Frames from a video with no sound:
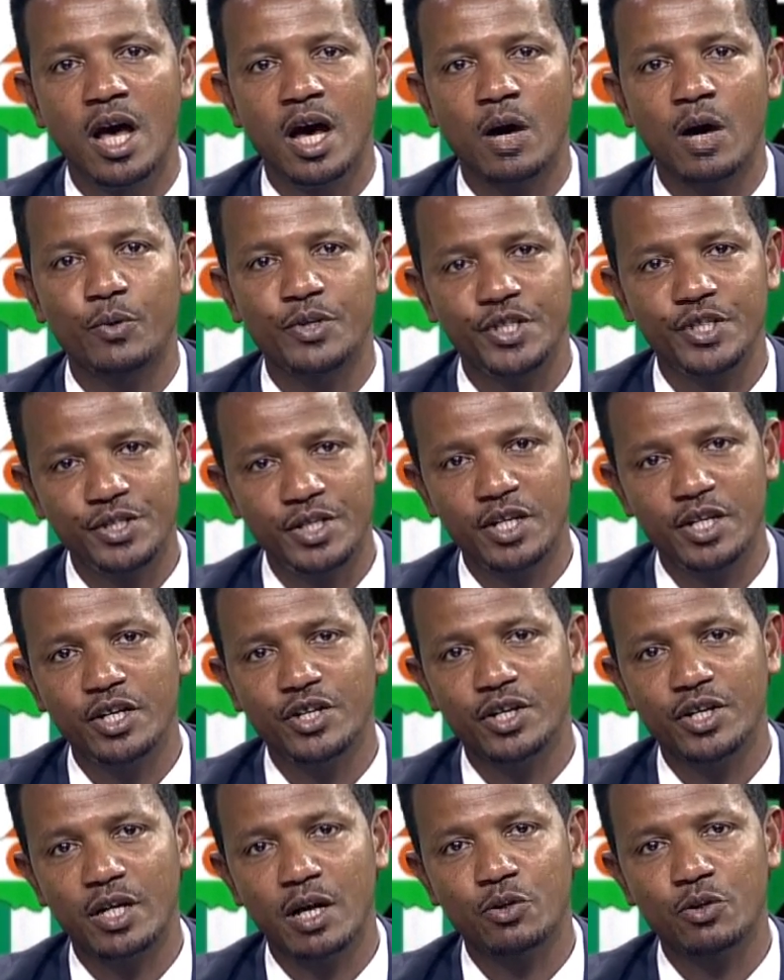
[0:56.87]

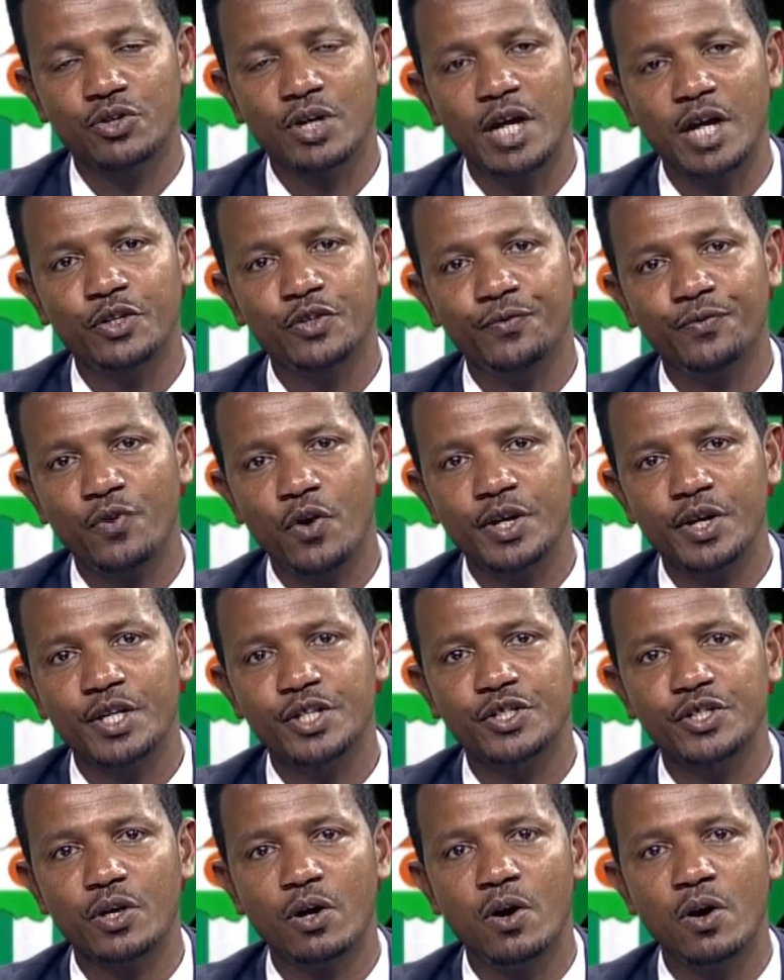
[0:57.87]
I'll try to focus